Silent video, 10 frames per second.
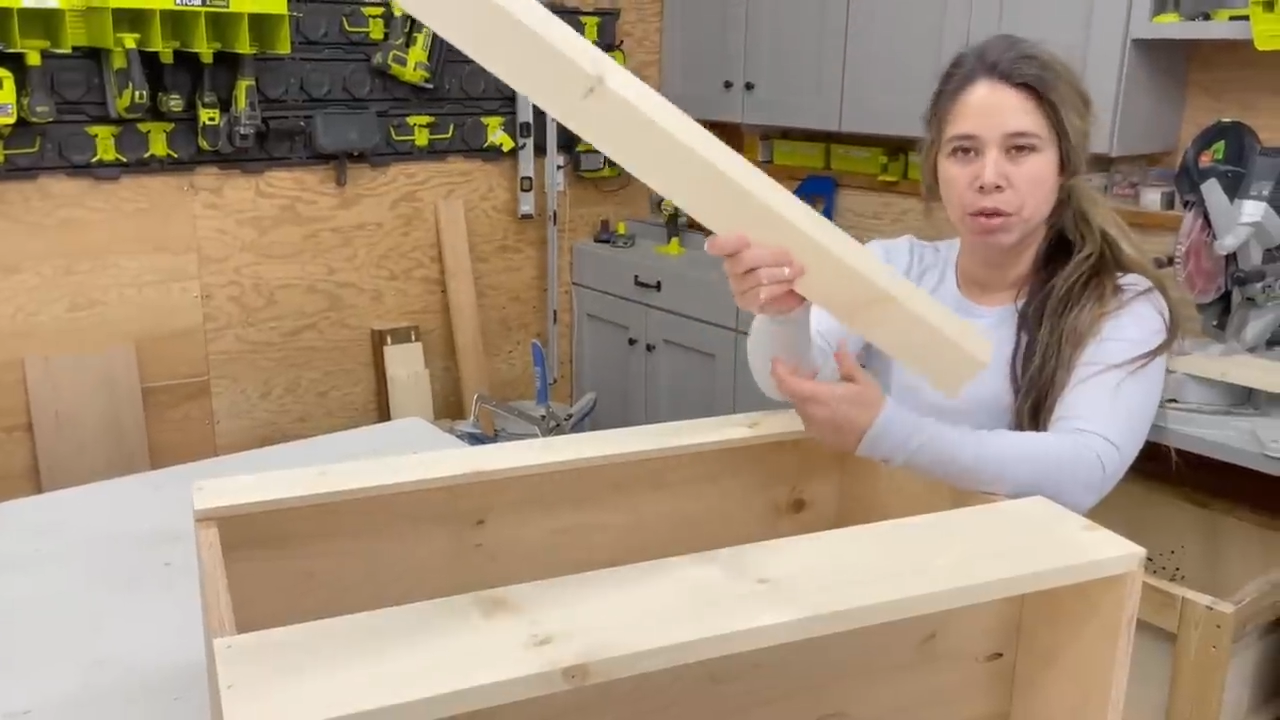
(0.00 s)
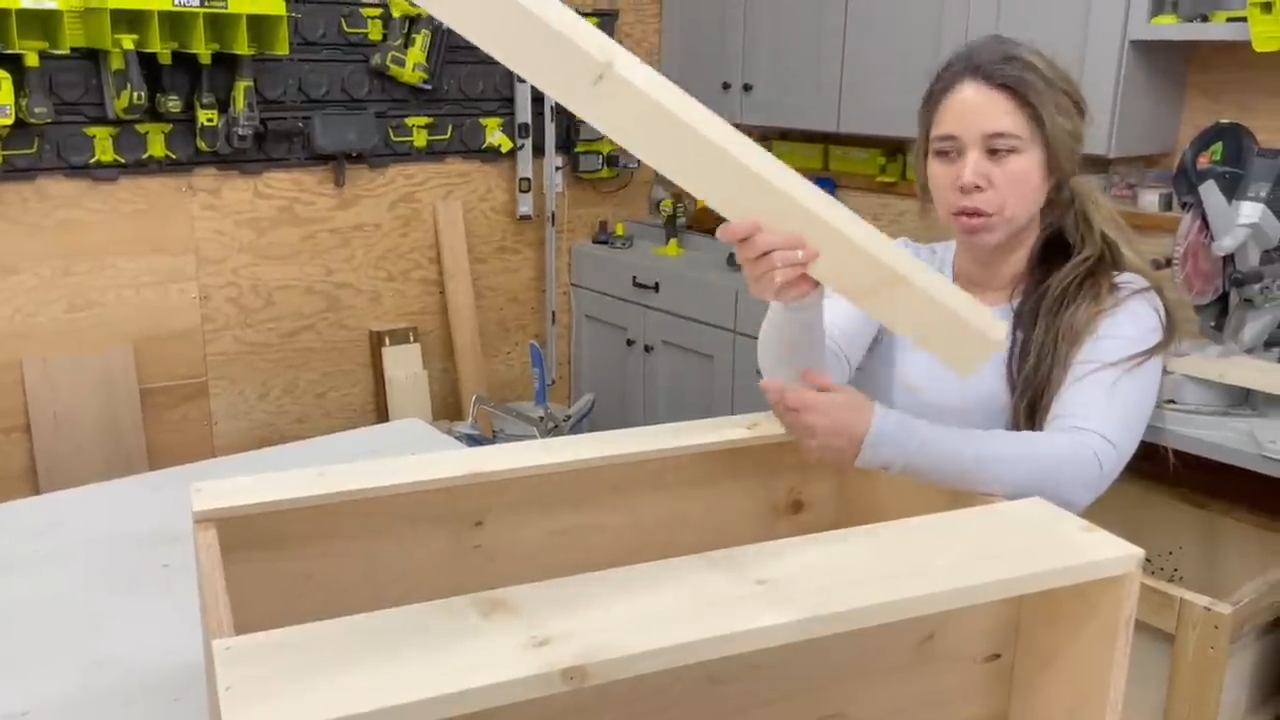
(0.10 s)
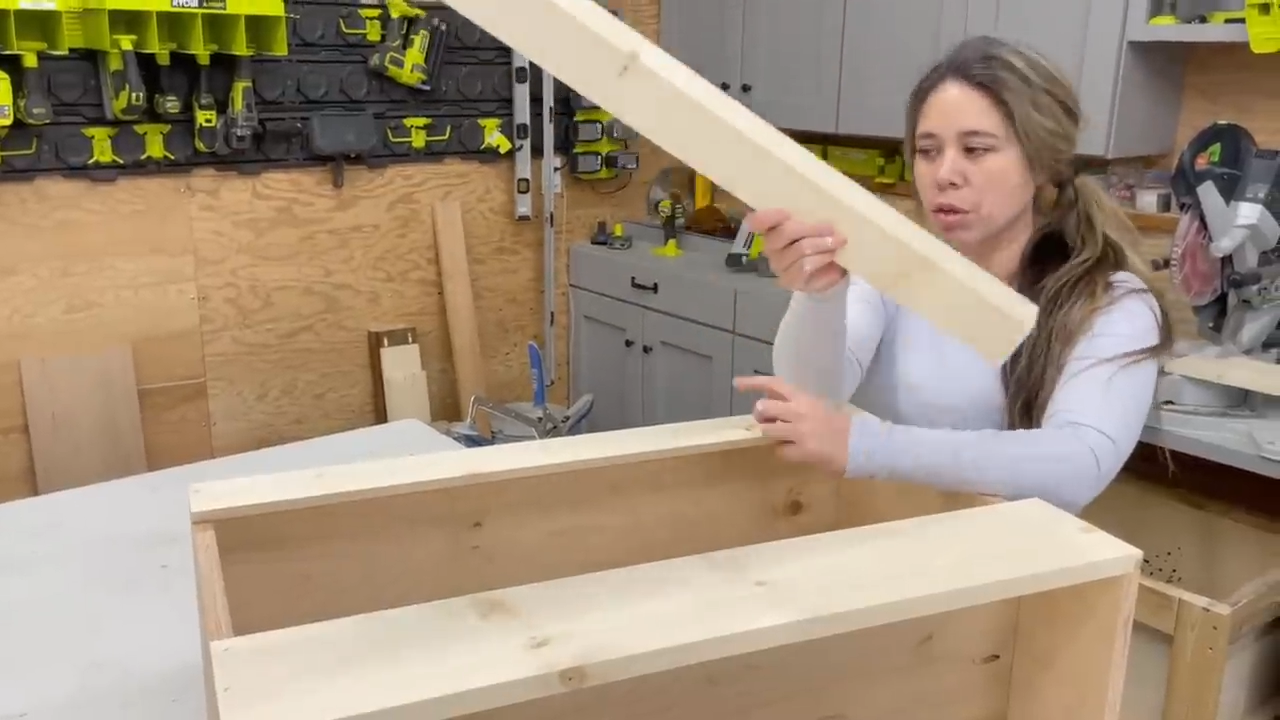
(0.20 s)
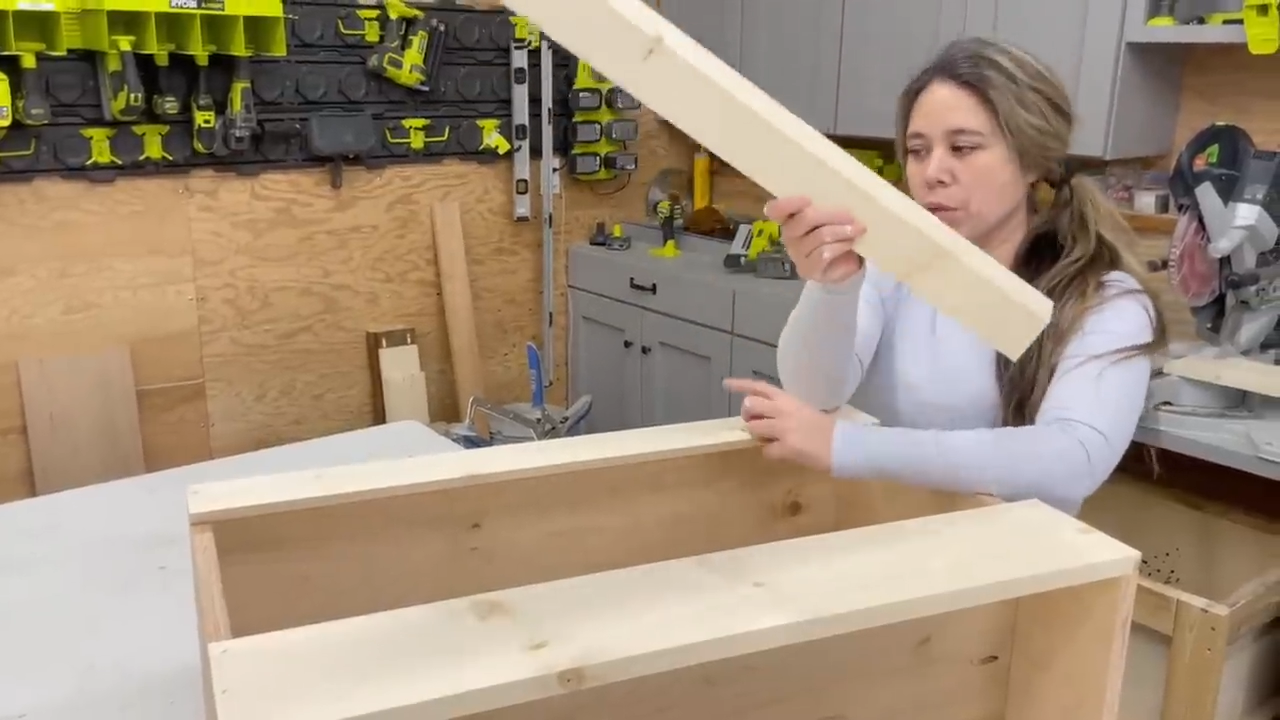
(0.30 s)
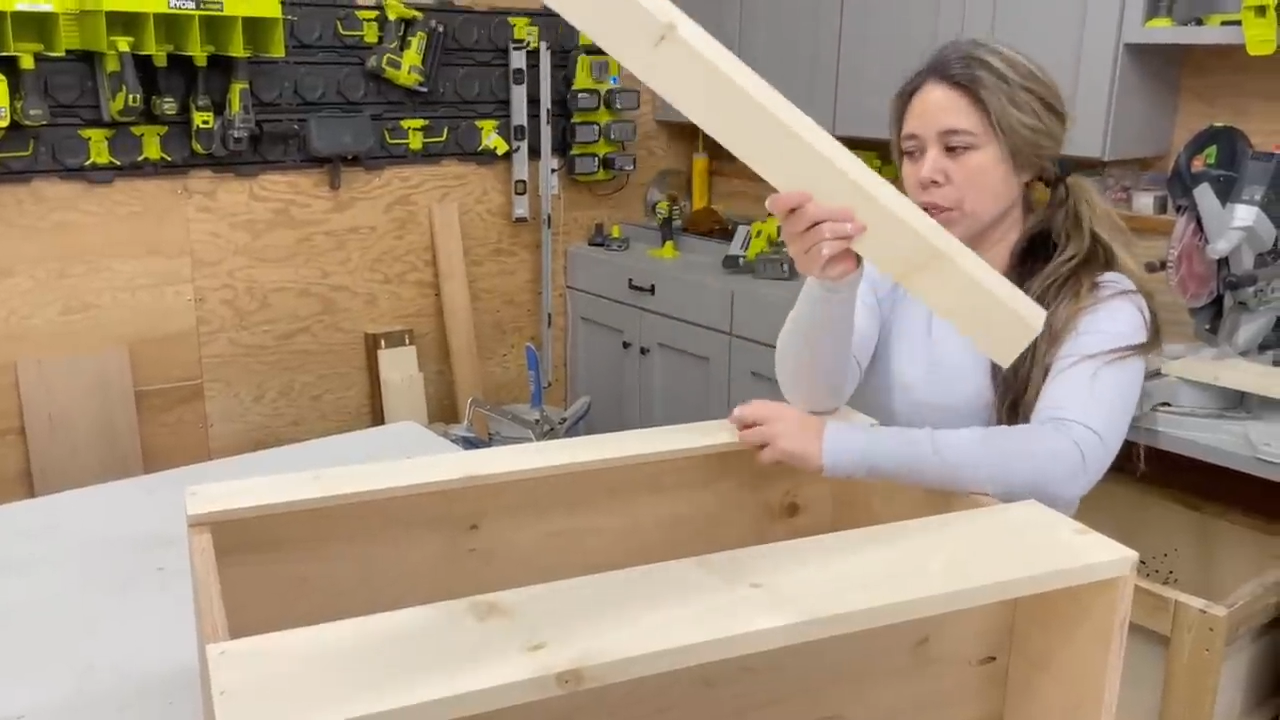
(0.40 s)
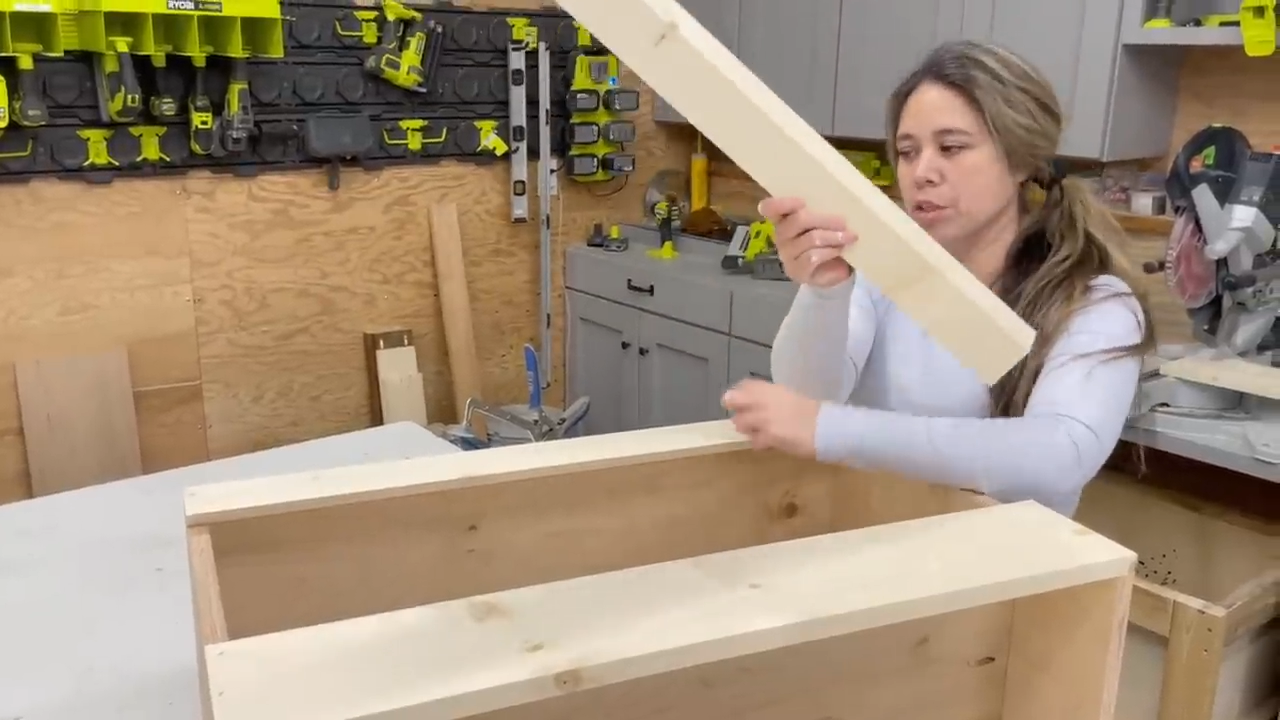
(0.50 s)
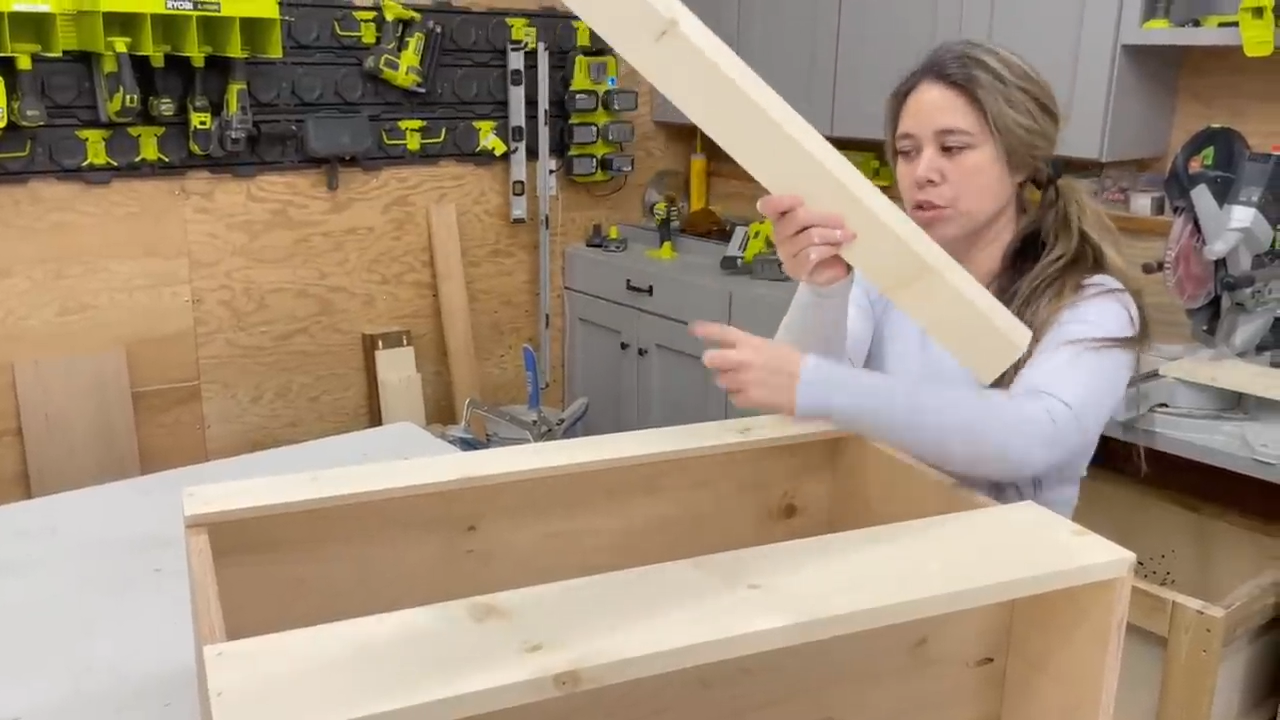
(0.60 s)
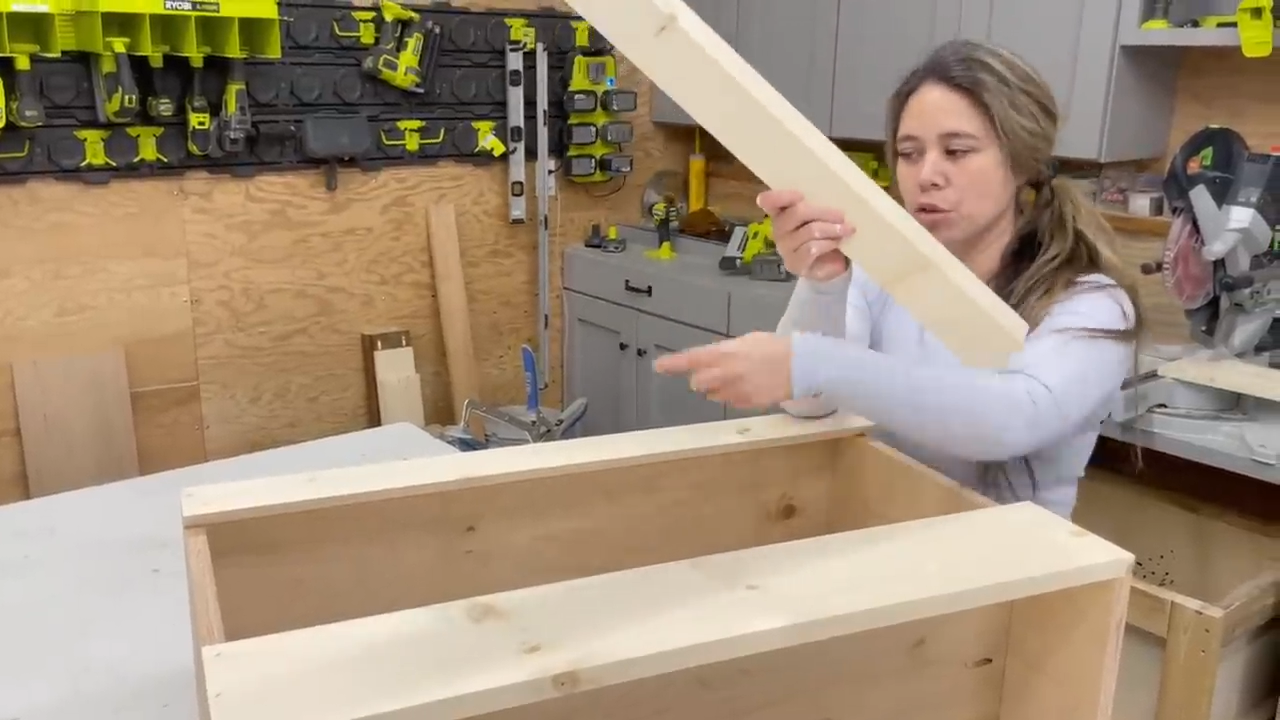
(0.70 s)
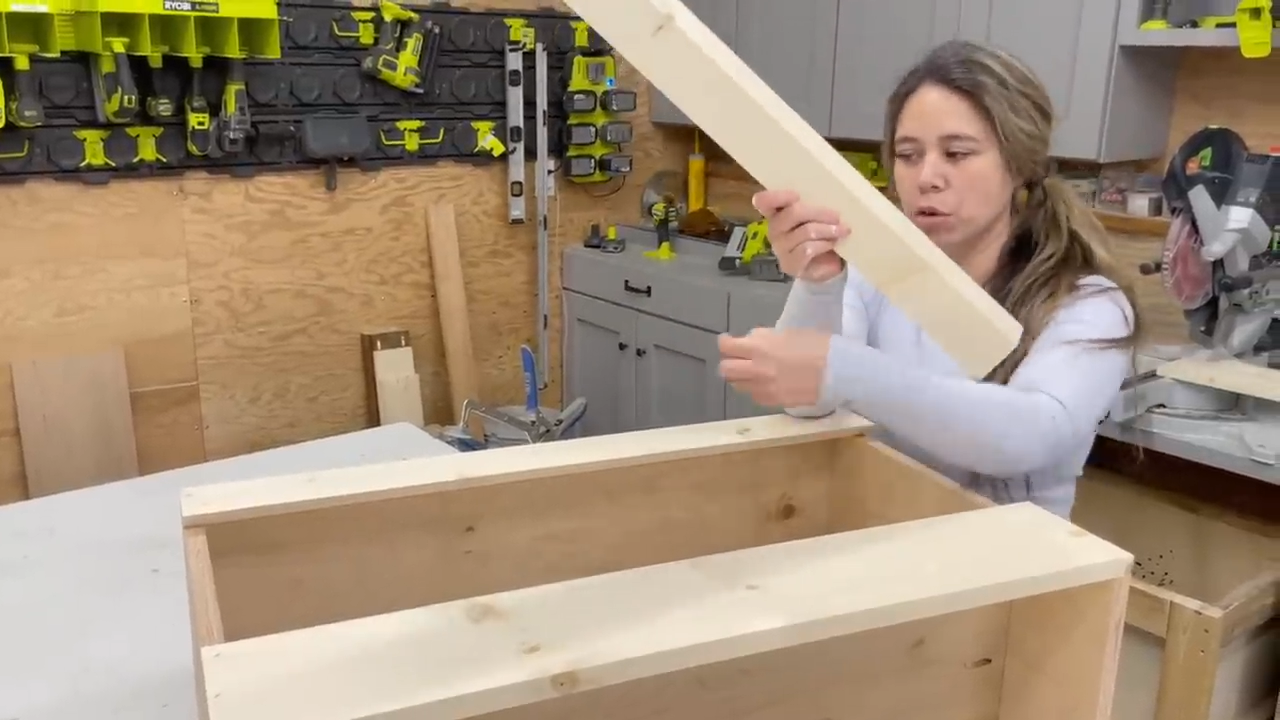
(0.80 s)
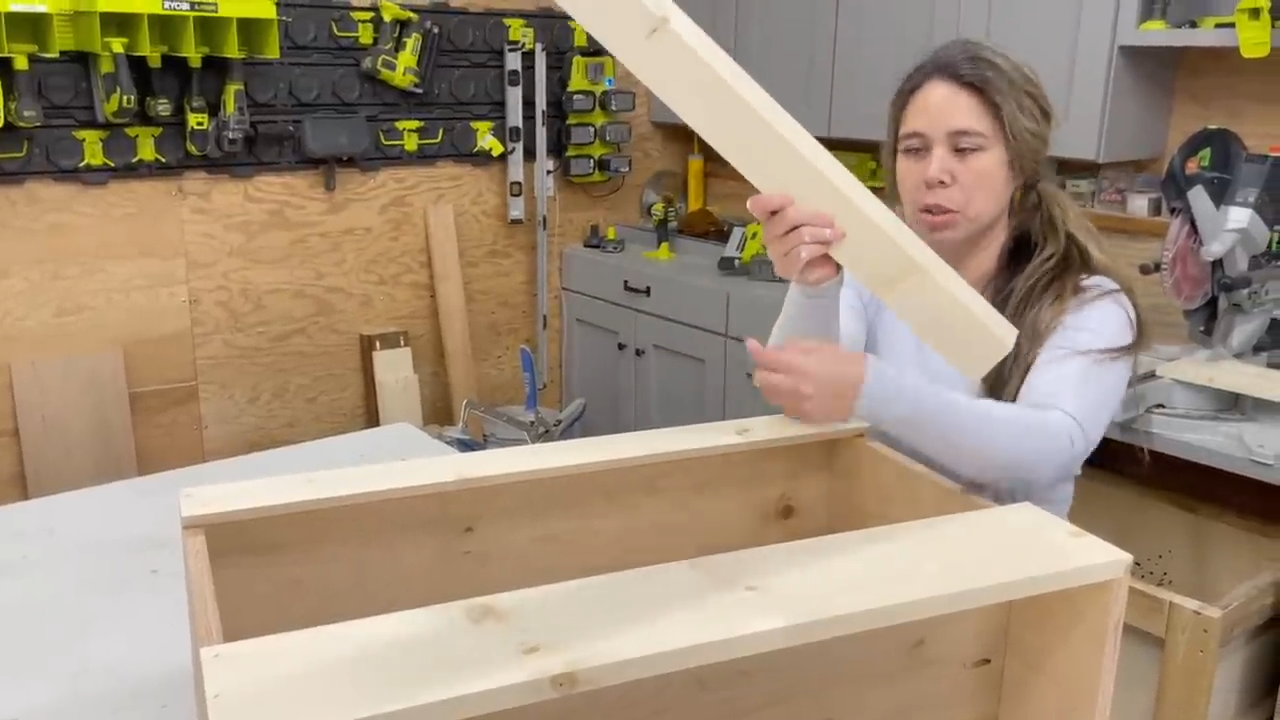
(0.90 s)
you don't wanna do
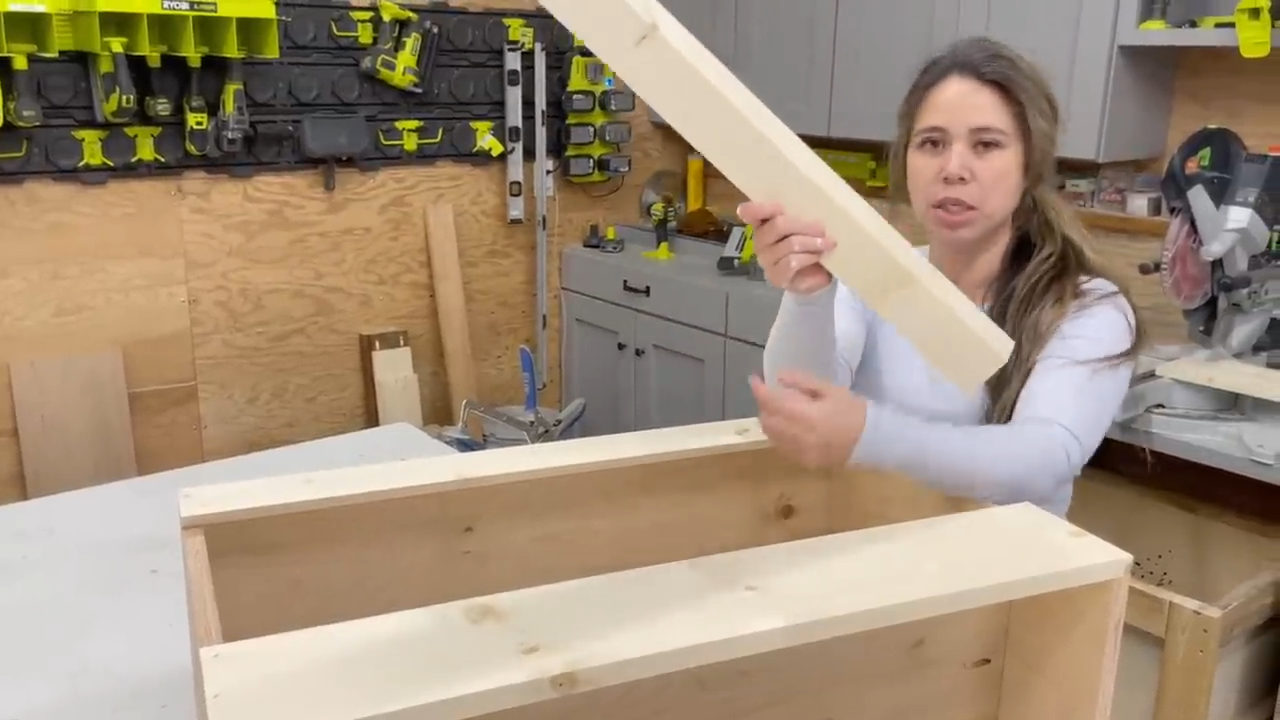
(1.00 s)
short